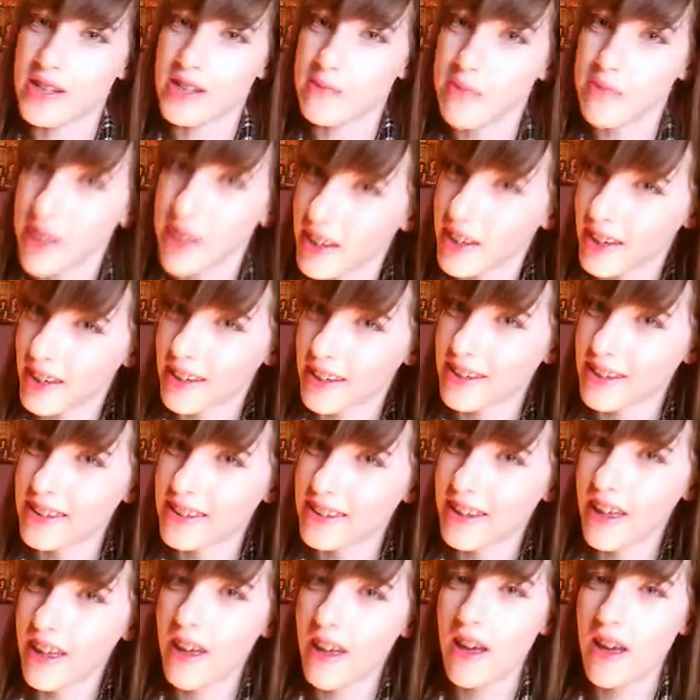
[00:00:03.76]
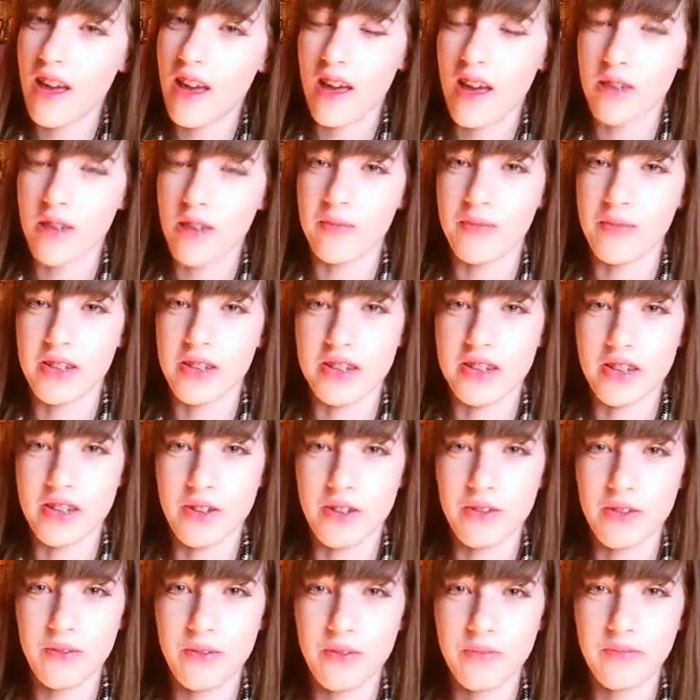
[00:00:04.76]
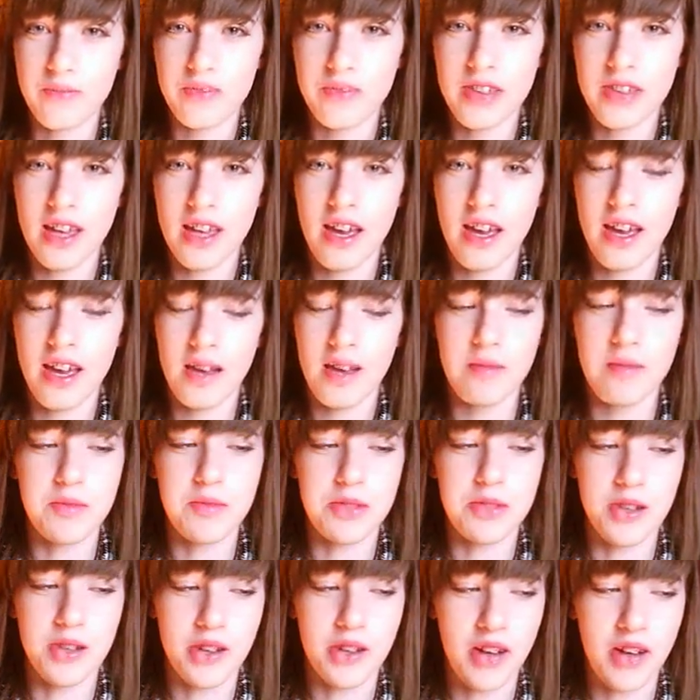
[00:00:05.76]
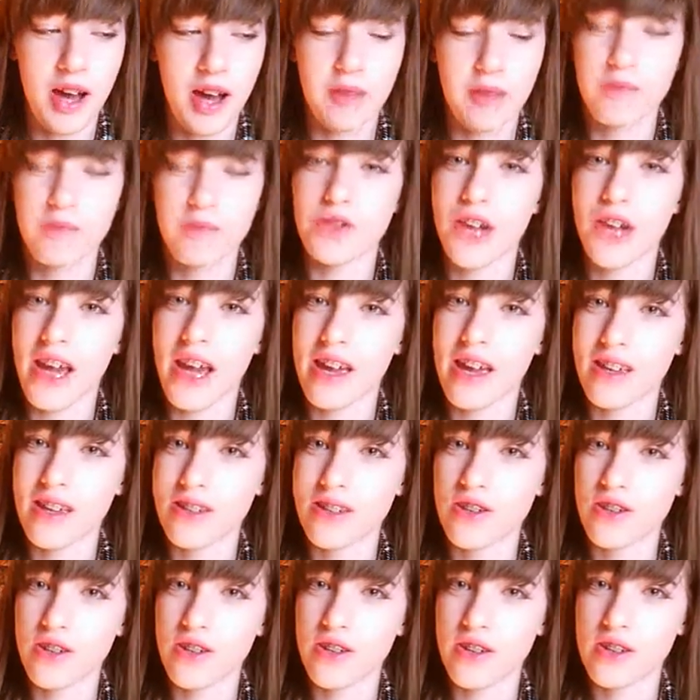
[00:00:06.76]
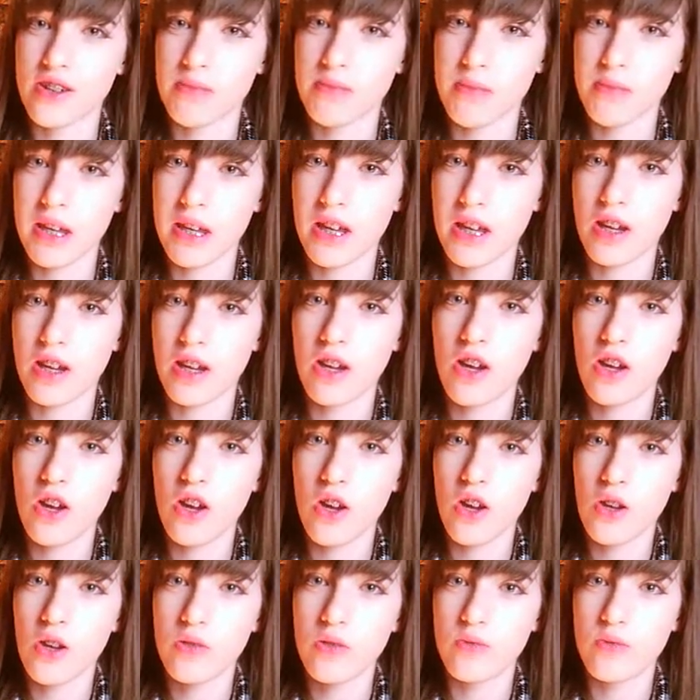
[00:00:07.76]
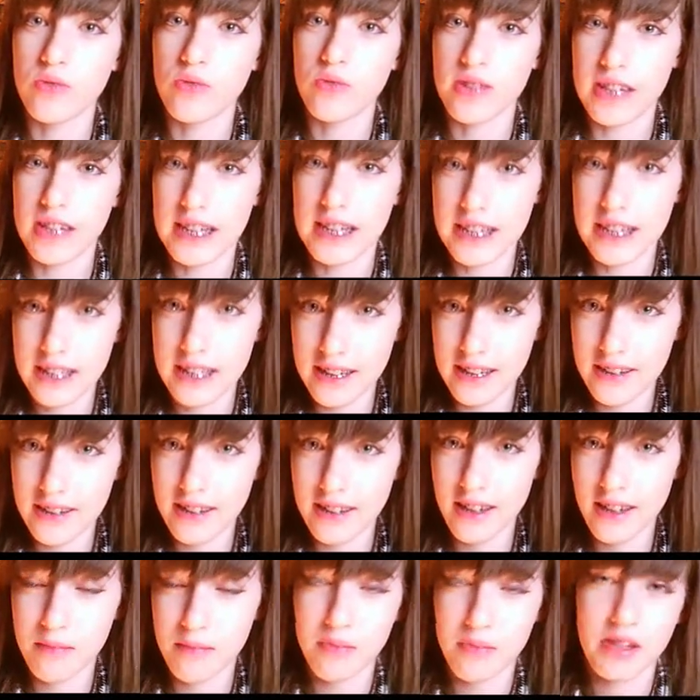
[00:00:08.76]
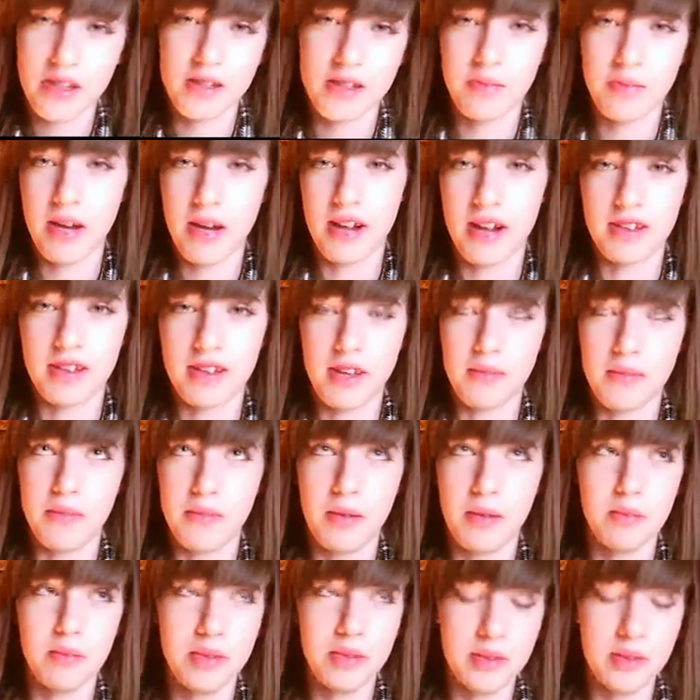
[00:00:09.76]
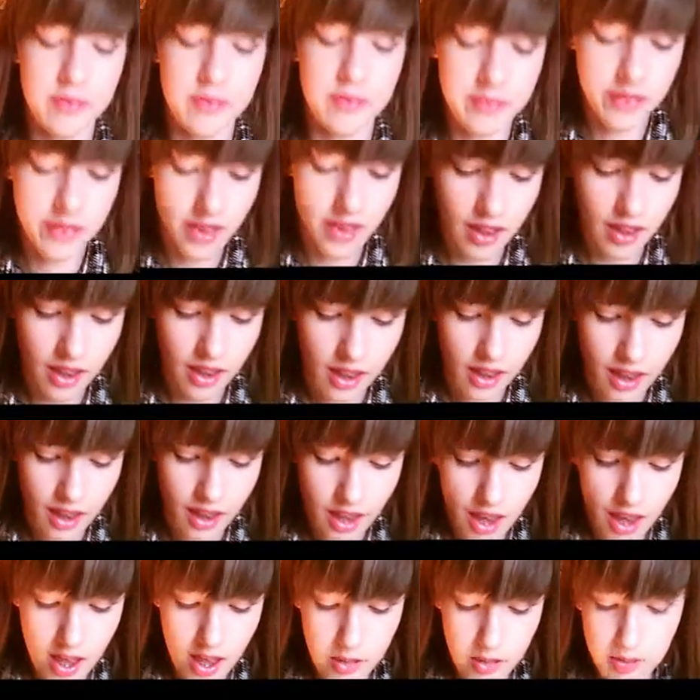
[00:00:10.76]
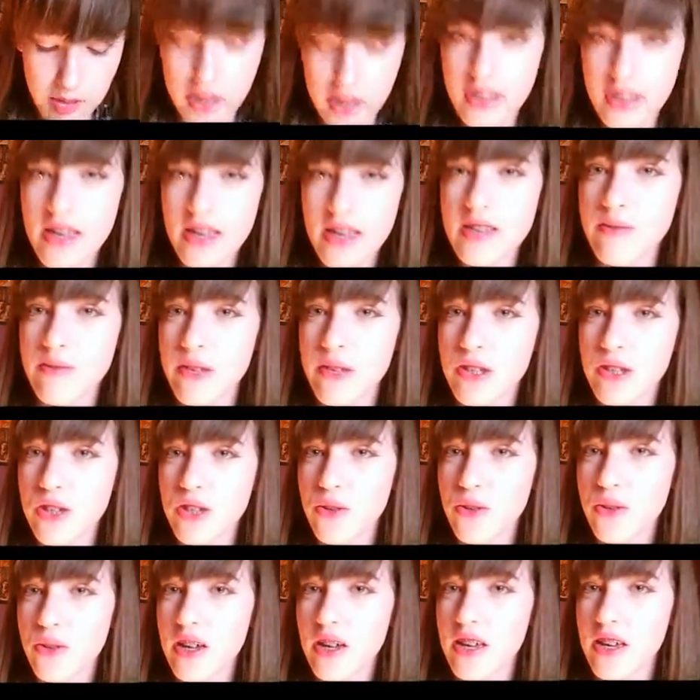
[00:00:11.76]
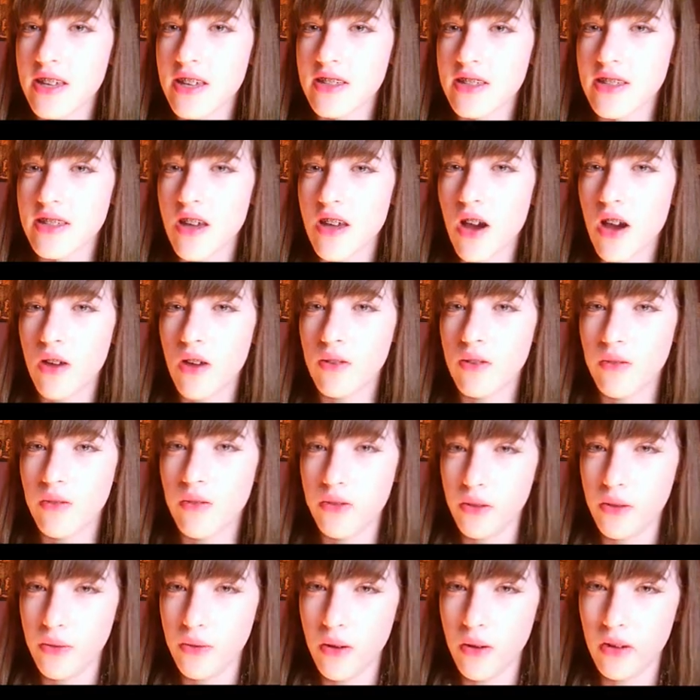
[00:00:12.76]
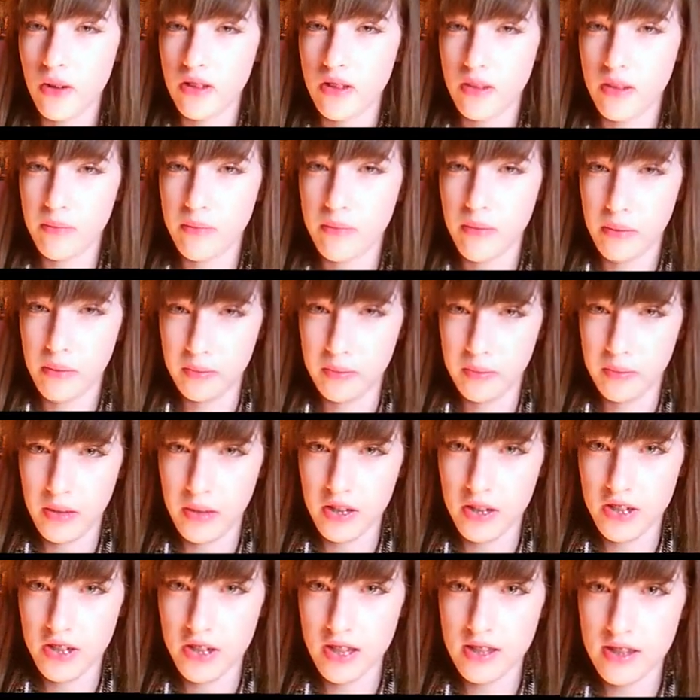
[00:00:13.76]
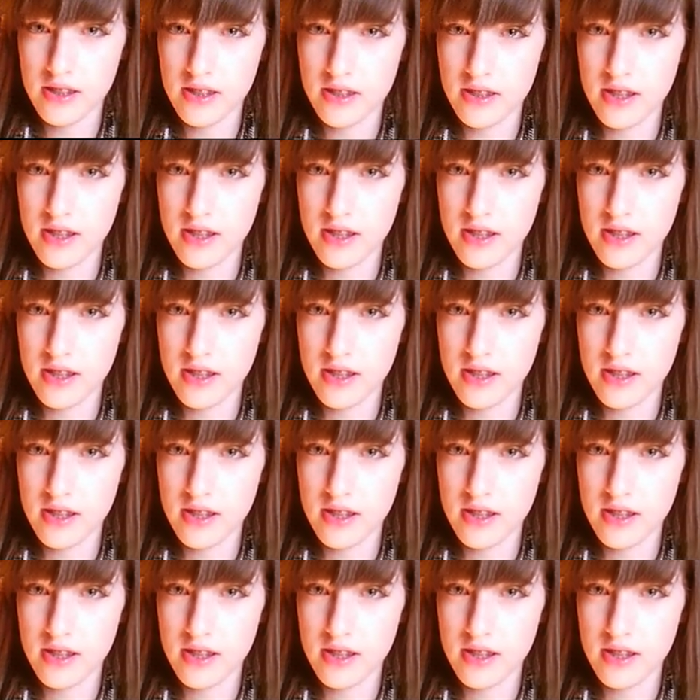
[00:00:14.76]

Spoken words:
speaking video, so I'm trying to speak really clearly because apparently I mumble. Anyway, this video is a review on the Bubbi brushes.